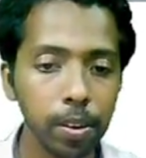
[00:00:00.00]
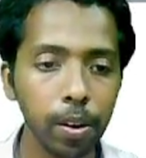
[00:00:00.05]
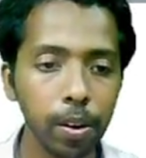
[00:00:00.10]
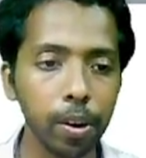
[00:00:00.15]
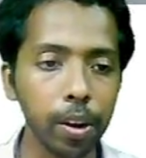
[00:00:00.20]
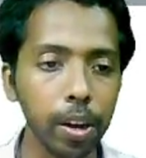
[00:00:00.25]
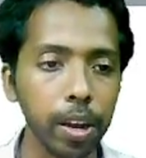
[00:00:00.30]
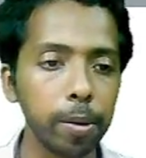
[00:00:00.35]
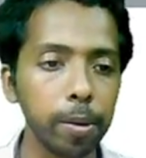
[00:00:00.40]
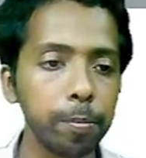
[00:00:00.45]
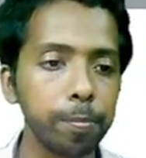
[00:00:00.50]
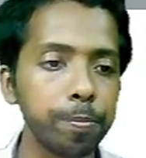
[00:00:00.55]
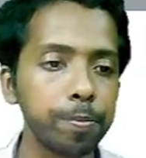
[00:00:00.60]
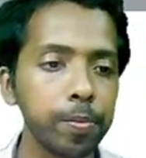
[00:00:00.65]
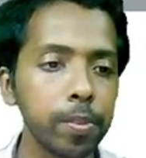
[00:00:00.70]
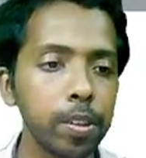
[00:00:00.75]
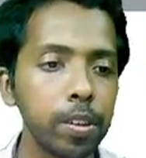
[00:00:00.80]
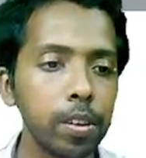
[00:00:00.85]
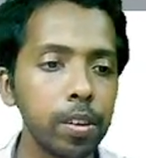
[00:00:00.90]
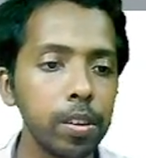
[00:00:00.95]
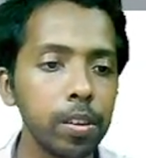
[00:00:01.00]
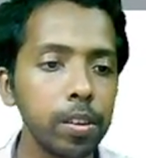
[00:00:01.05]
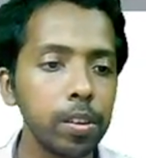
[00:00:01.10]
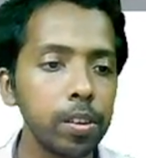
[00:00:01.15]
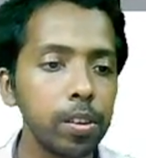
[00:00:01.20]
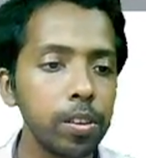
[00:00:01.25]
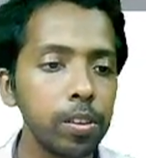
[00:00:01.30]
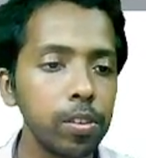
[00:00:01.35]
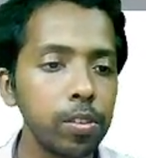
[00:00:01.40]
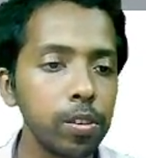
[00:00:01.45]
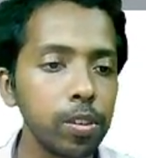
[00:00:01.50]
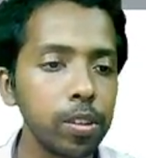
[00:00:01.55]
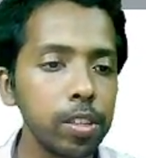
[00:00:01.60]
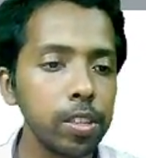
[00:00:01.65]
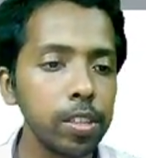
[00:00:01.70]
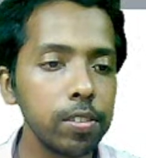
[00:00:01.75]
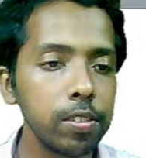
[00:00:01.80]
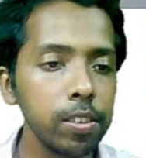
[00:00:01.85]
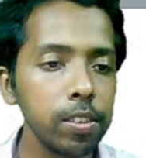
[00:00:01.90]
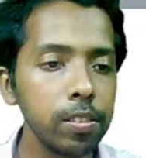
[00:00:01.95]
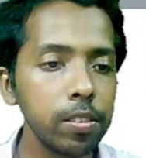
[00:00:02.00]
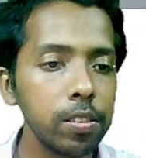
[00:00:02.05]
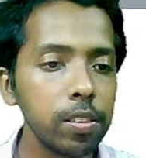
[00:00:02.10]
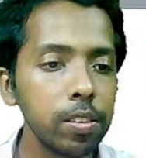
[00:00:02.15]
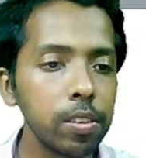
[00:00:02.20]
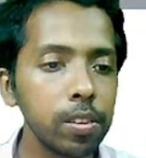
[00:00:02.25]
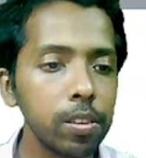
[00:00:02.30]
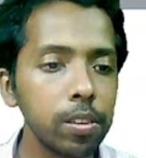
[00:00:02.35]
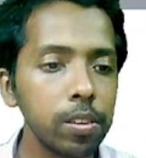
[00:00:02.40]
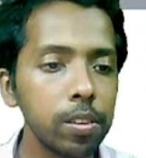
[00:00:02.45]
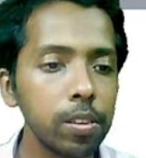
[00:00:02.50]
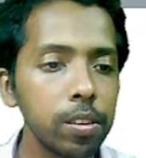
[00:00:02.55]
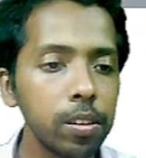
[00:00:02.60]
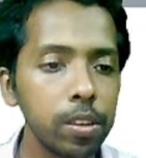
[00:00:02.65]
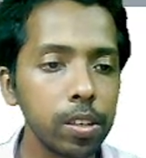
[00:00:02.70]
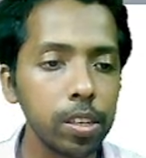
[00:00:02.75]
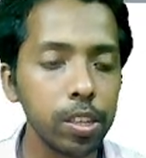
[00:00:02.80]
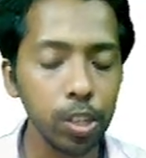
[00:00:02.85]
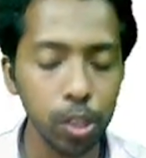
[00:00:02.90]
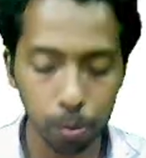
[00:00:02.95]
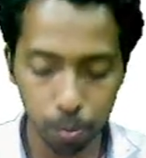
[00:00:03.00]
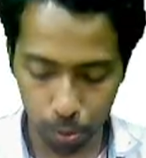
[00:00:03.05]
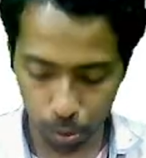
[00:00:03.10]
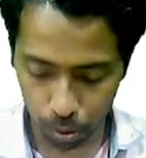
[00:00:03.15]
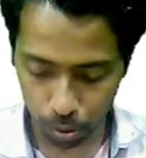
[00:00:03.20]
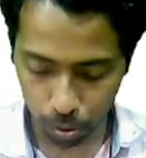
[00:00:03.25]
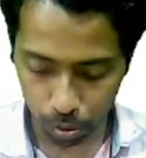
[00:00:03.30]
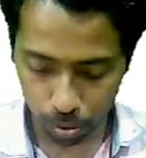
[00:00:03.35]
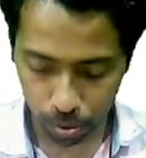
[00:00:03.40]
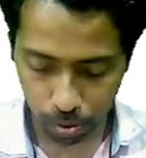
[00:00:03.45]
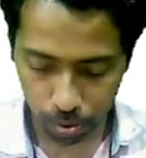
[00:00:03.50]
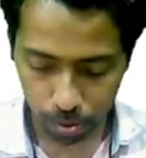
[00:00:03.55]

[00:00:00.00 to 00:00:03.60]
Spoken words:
Okay, so this is cube root